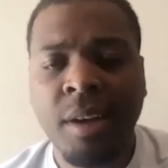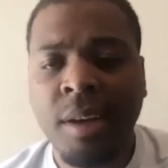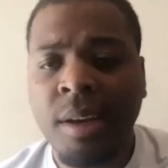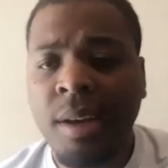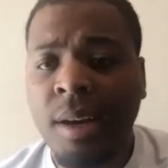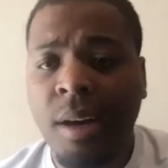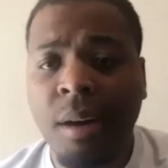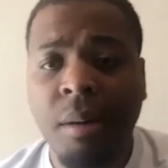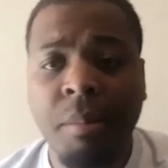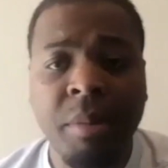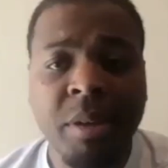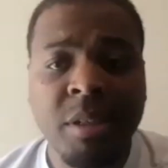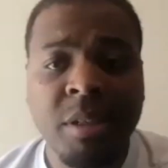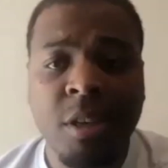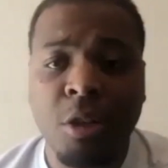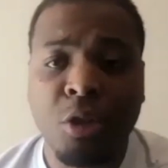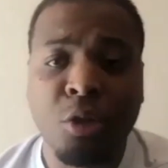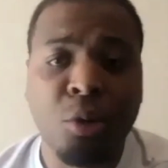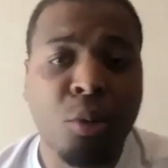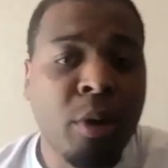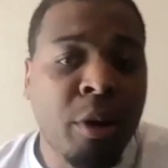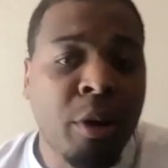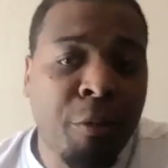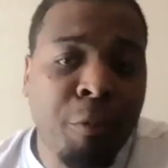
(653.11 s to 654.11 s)
It's a
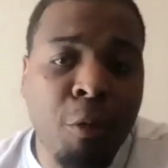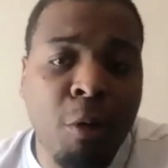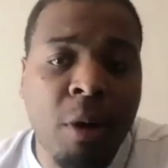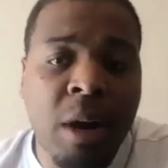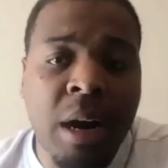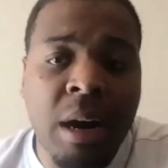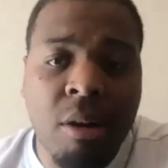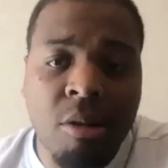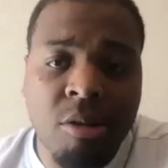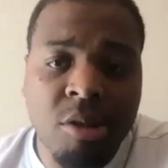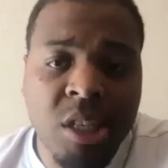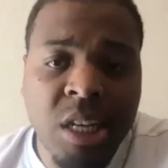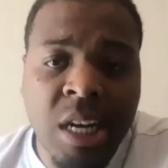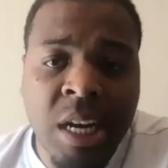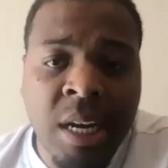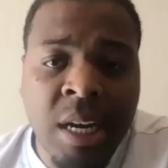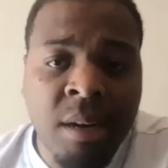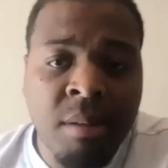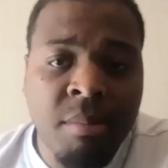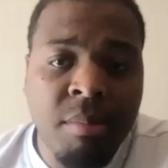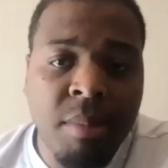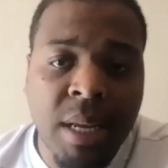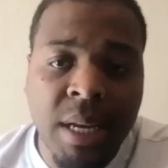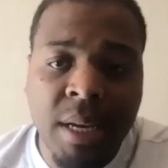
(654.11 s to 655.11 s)
24-hour
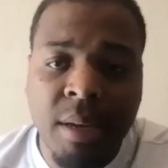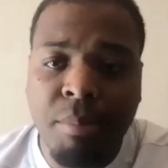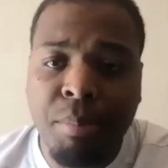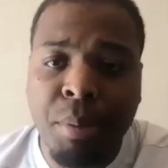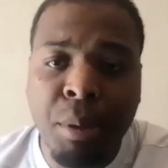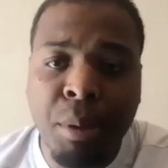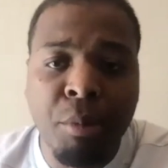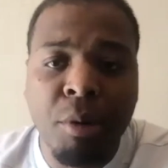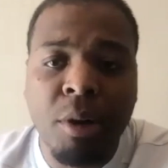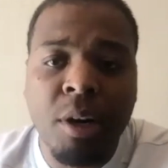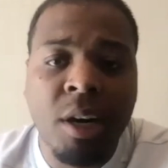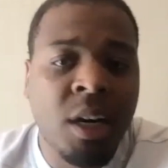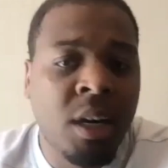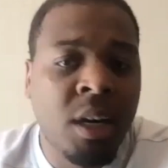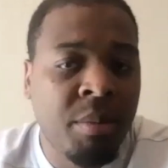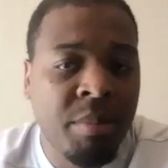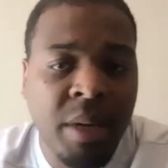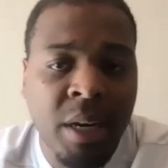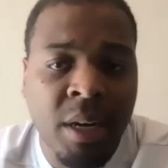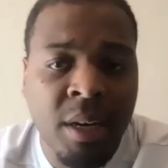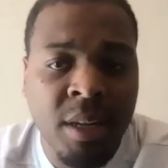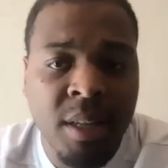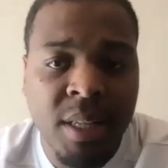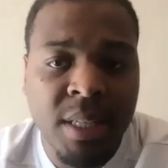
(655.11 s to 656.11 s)
job. Like, people call me
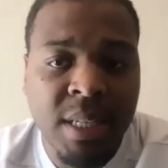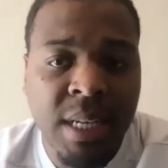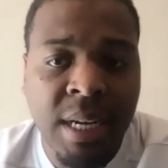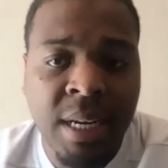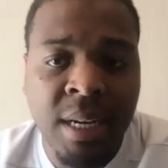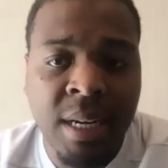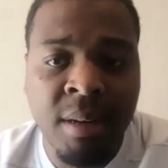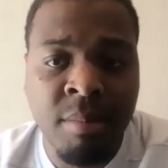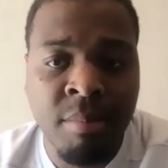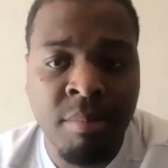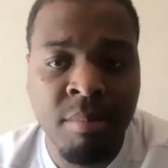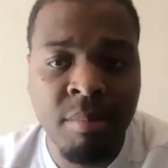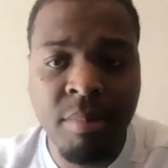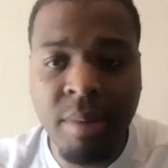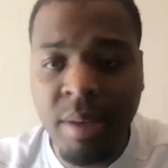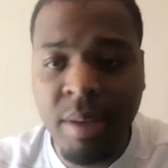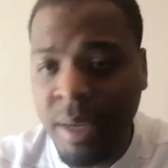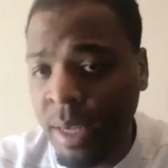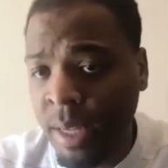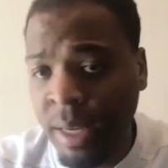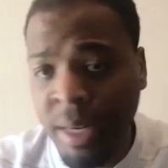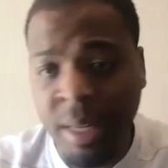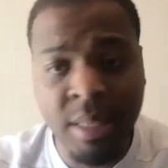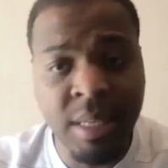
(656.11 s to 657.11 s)
all the time,
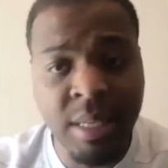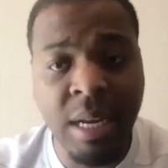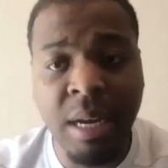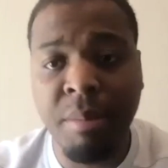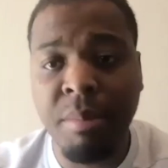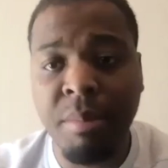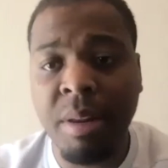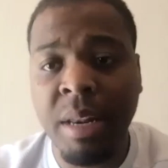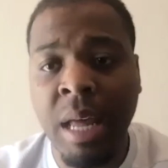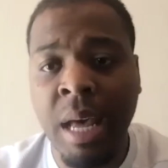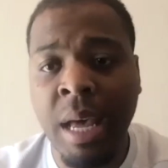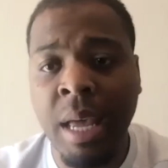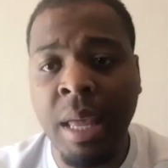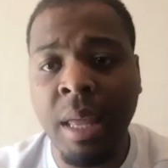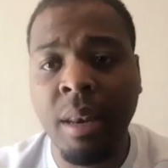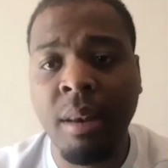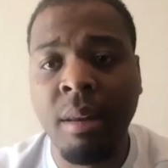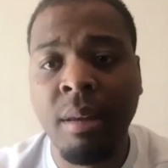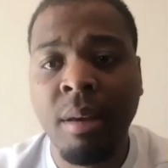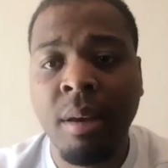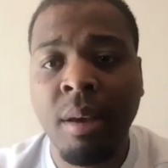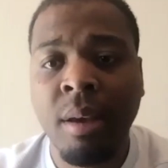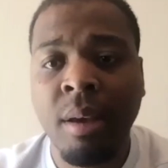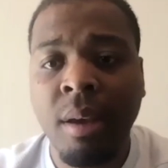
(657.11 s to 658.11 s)
any time of night.
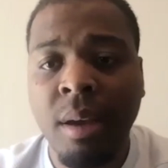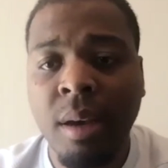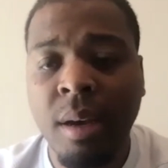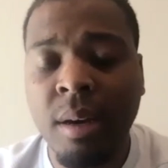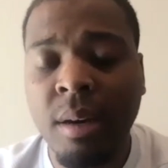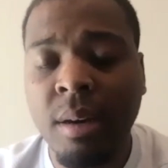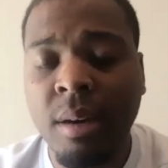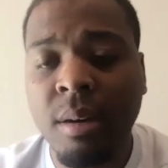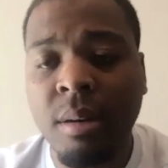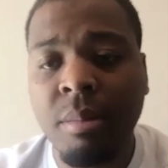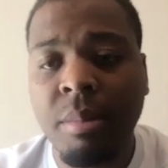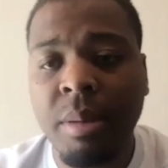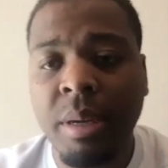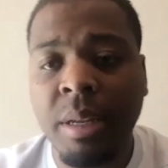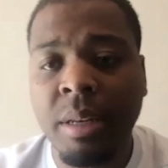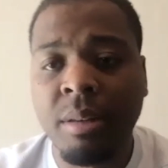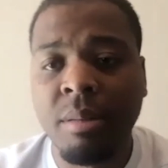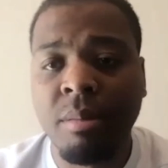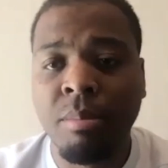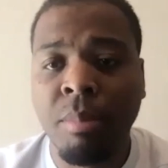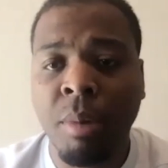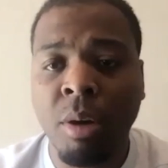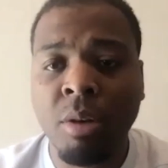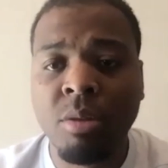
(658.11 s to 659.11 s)
And
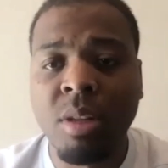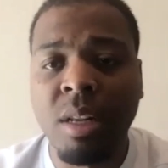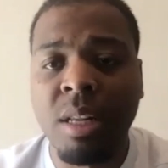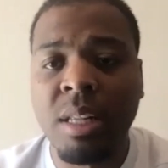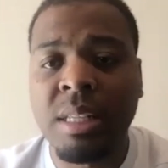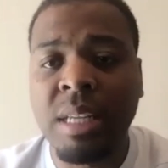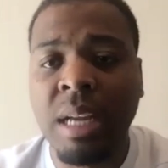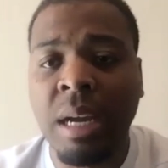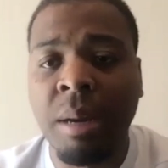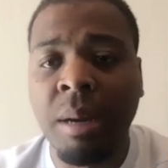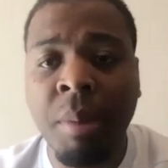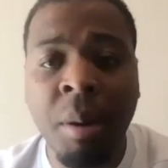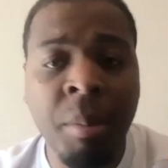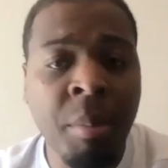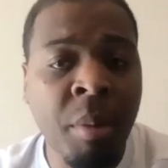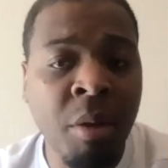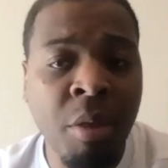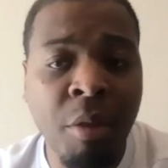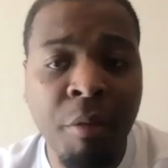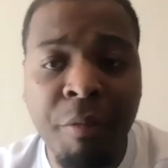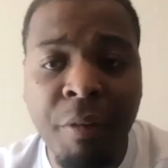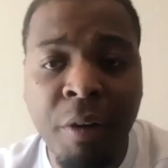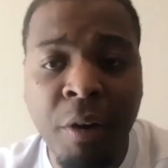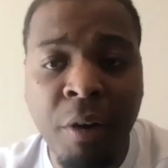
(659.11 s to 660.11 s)
most of the time I'm on the
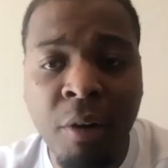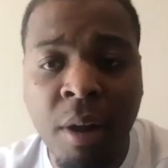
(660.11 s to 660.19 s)
phone.